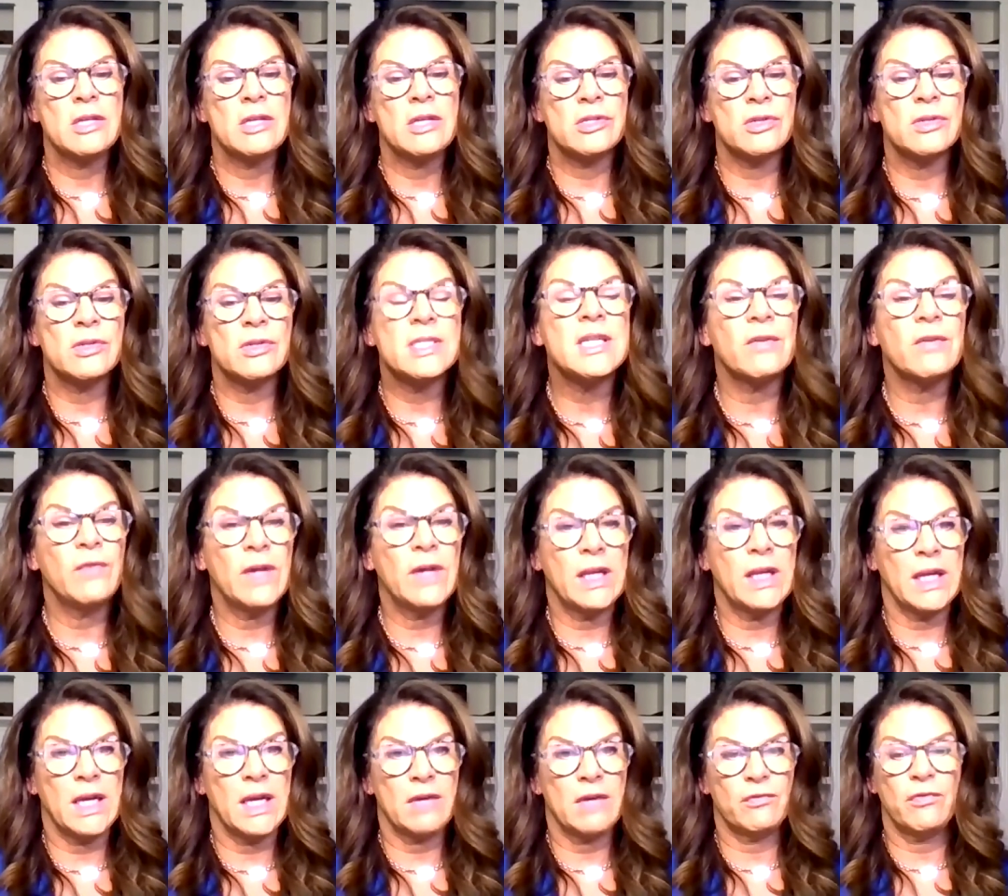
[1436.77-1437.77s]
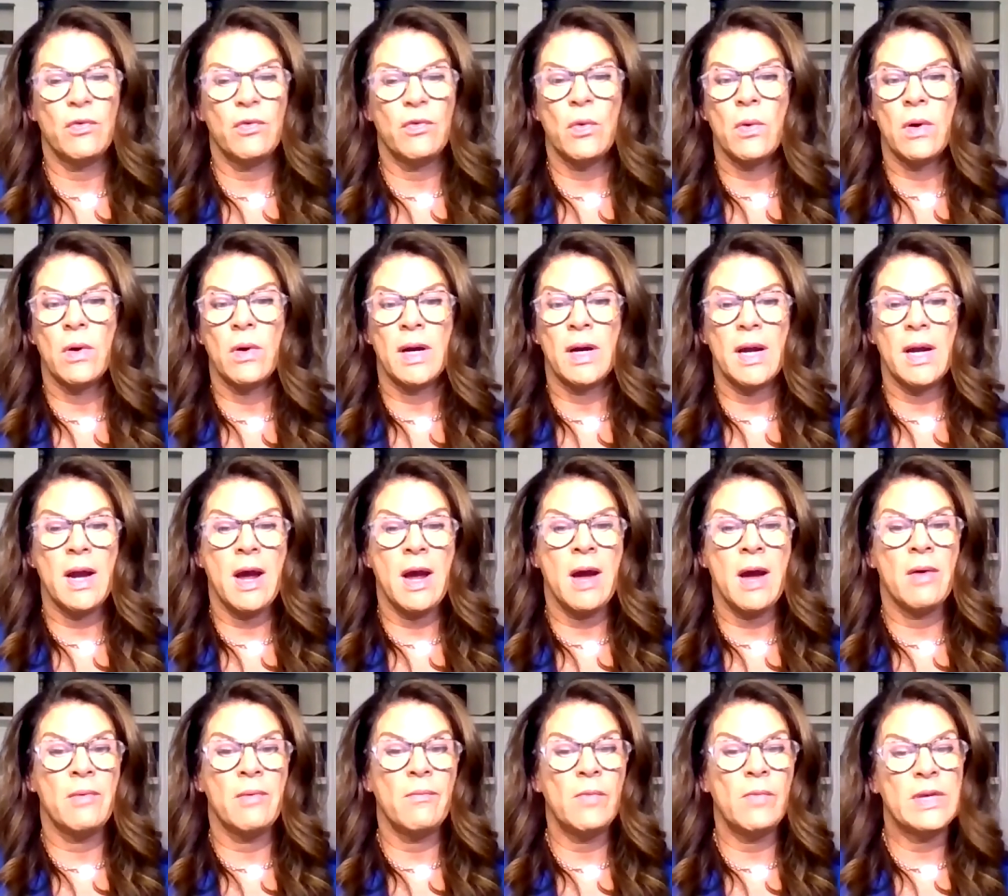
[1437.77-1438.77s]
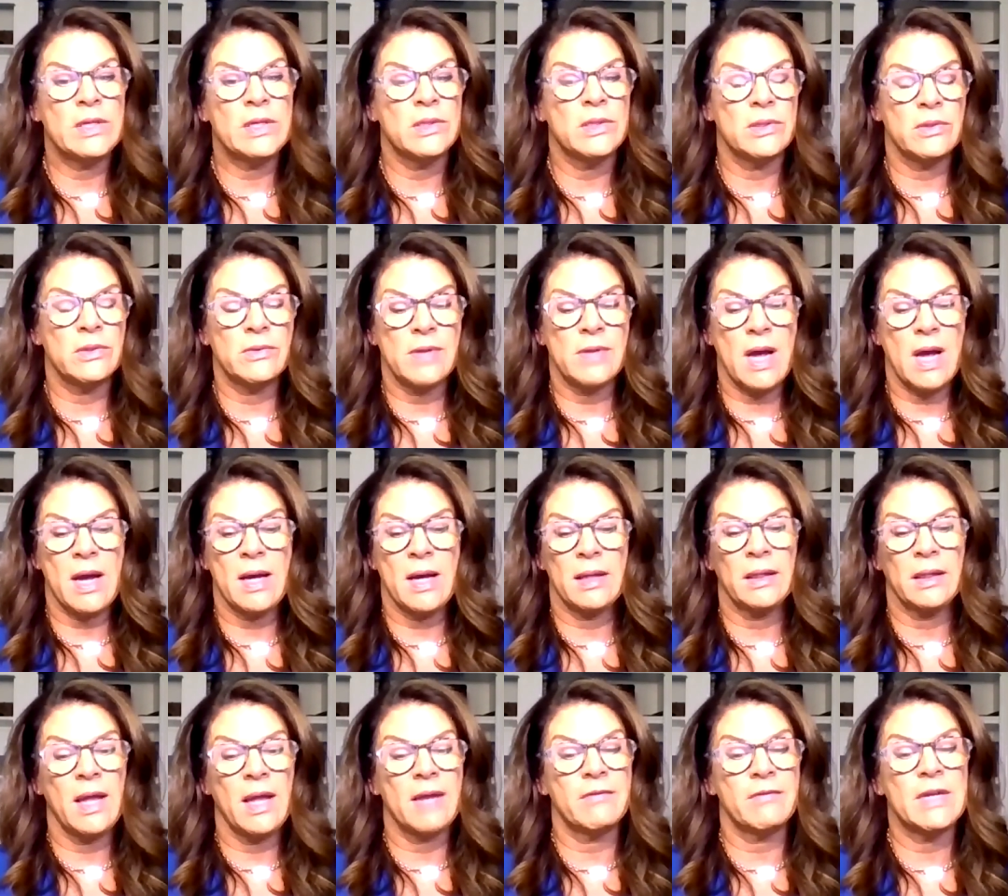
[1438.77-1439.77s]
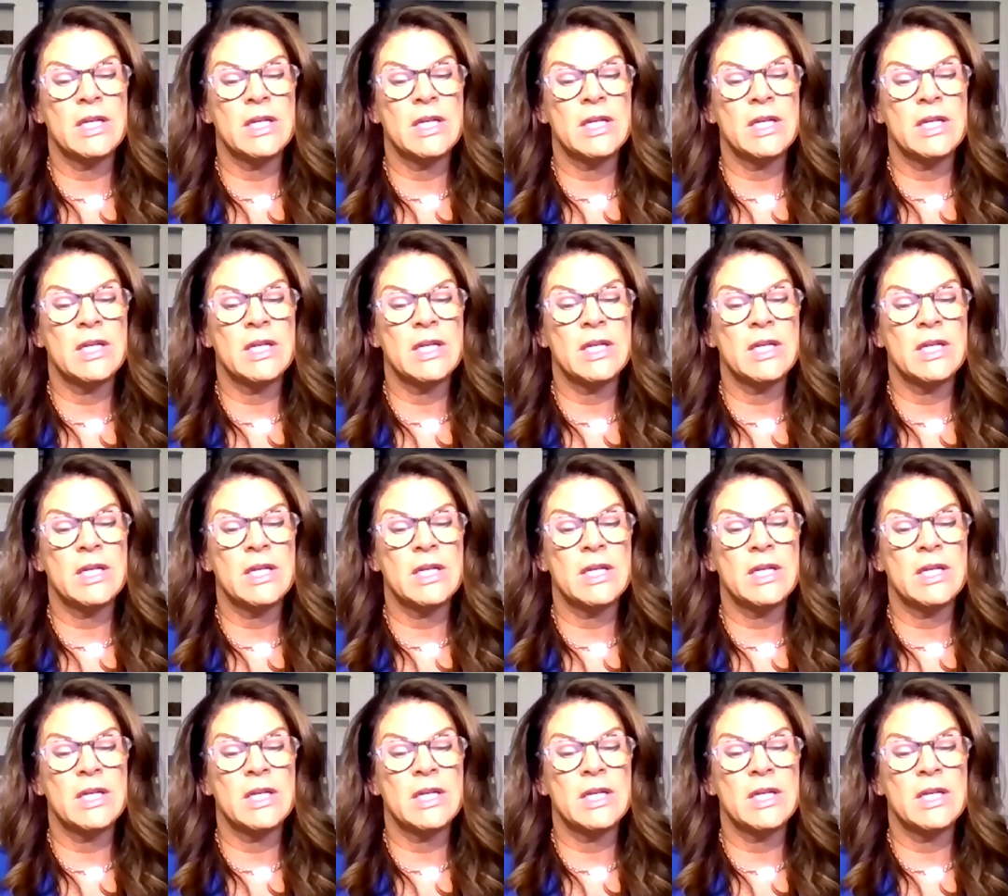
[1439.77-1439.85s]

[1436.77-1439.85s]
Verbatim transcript: certificate for, um, we do a lot of